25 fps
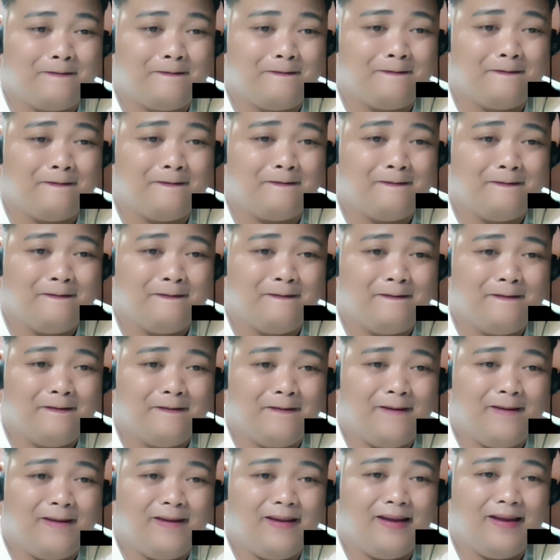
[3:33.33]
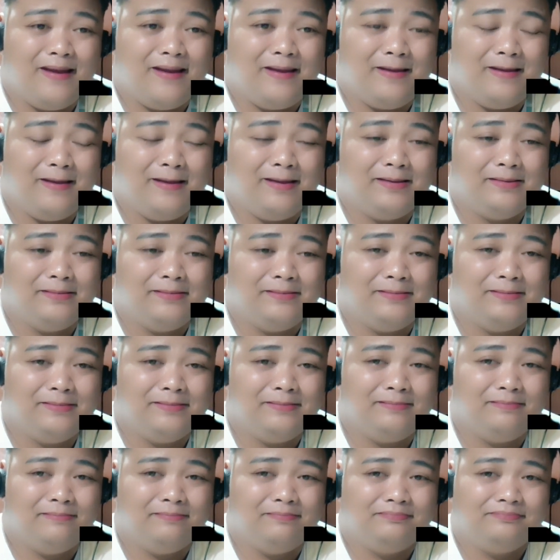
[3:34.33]

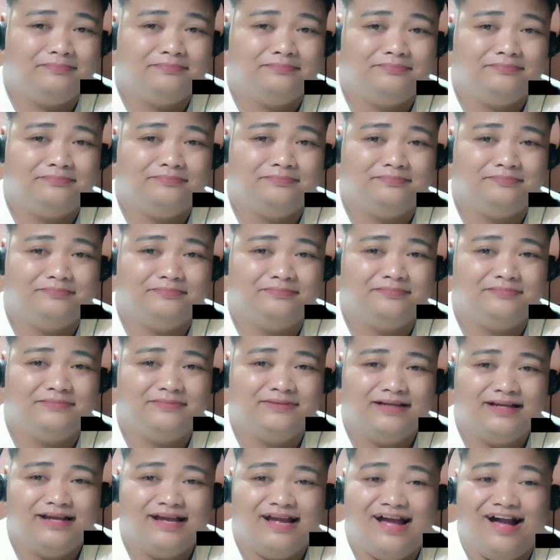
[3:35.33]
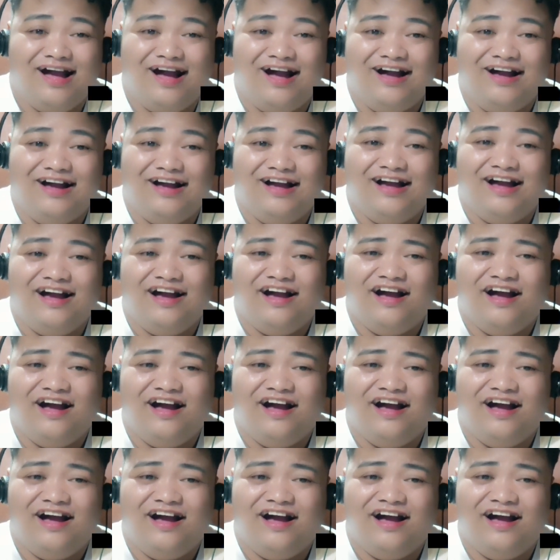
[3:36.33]
(silence)